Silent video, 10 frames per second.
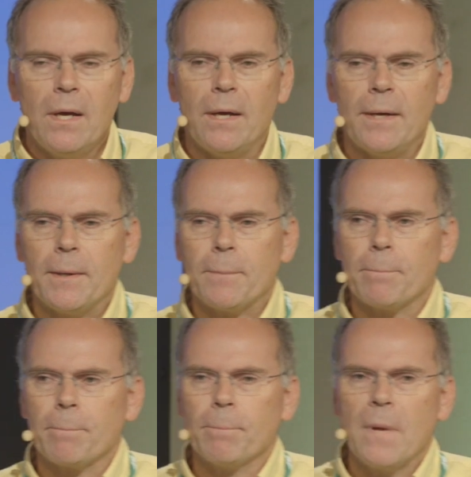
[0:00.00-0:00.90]

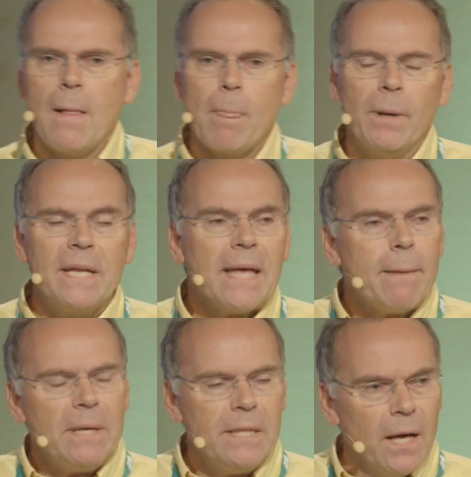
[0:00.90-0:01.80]
Um, but it
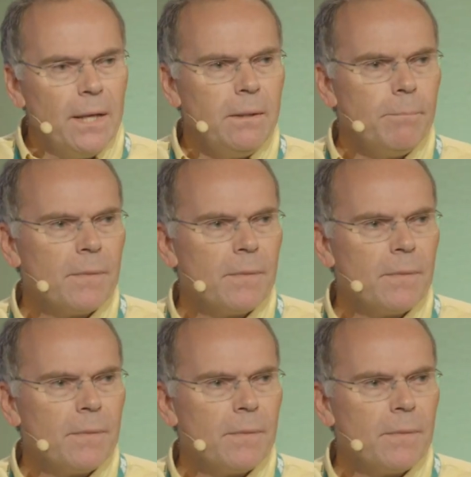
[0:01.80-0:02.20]
can be done.